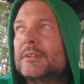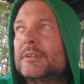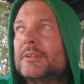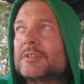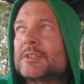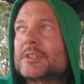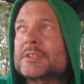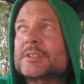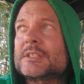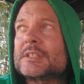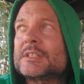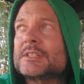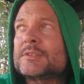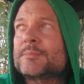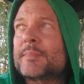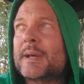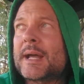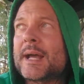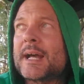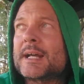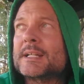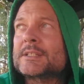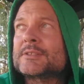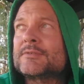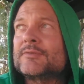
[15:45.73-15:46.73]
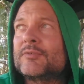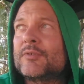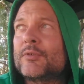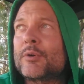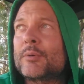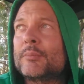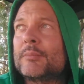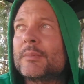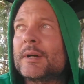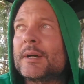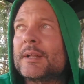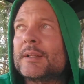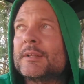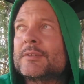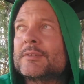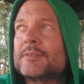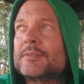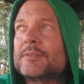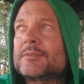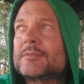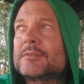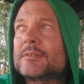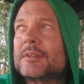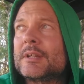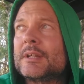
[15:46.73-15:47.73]
just these past 4
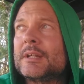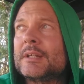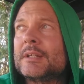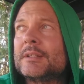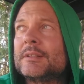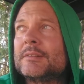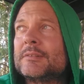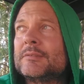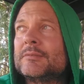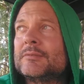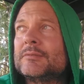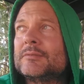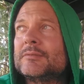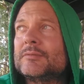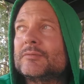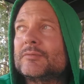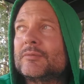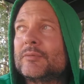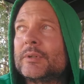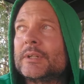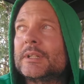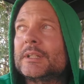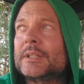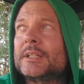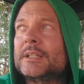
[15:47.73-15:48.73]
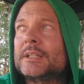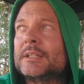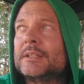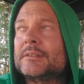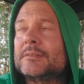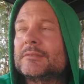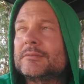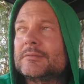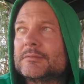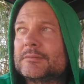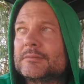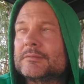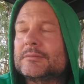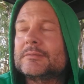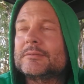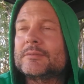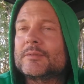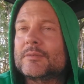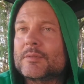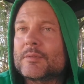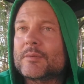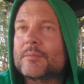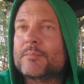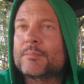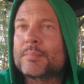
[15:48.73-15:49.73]
months in really
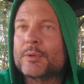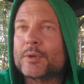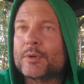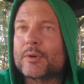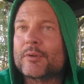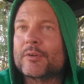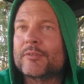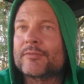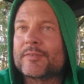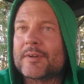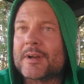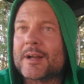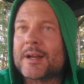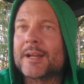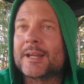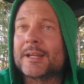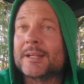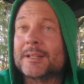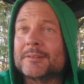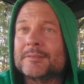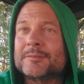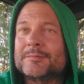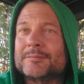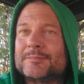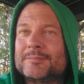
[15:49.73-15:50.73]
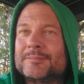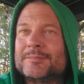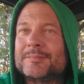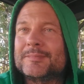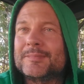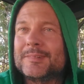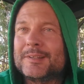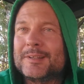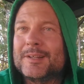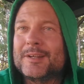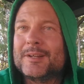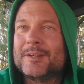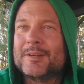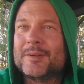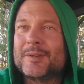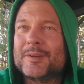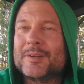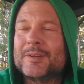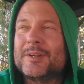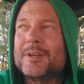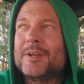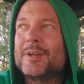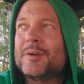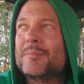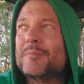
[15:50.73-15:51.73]
purifying
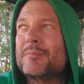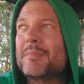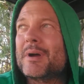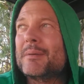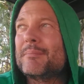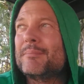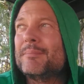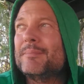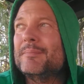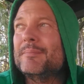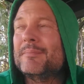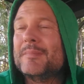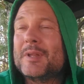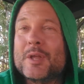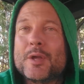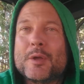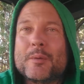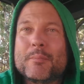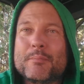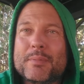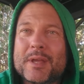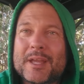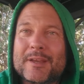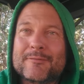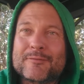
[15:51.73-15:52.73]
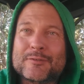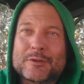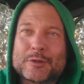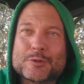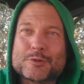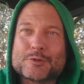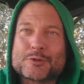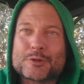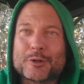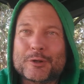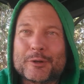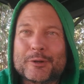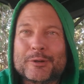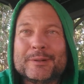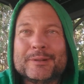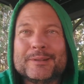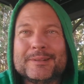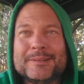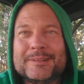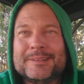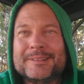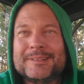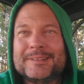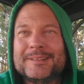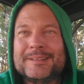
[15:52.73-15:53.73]
my big future
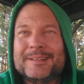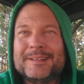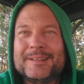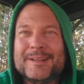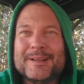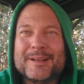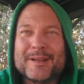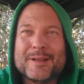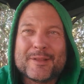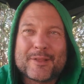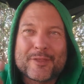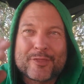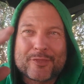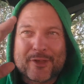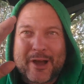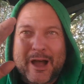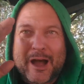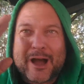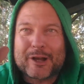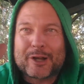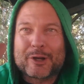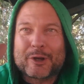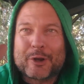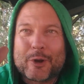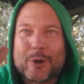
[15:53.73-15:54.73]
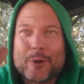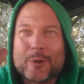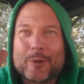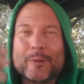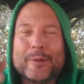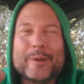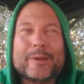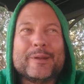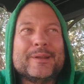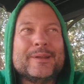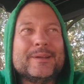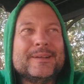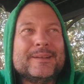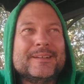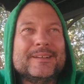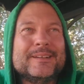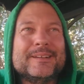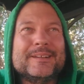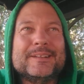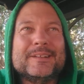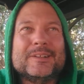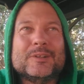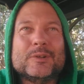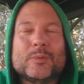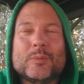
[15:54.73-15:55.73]
thought code
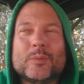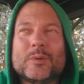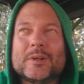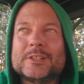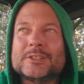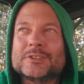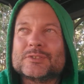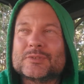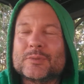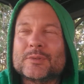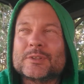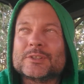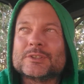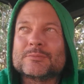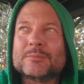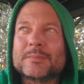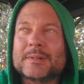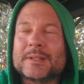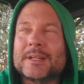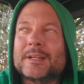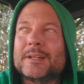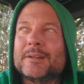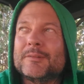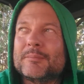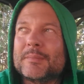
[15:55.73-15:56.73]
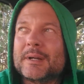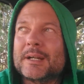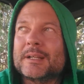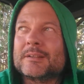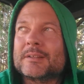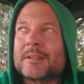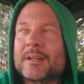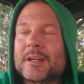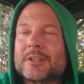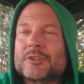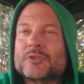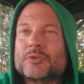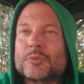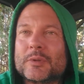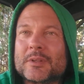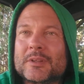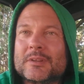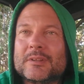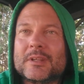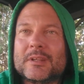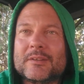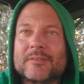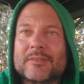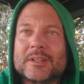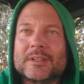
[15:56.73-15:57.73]
was my touch with
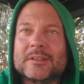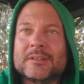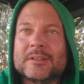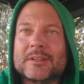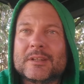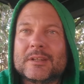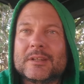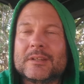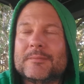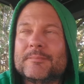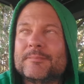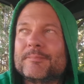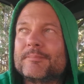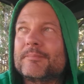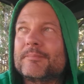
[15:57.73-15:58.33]
DVT.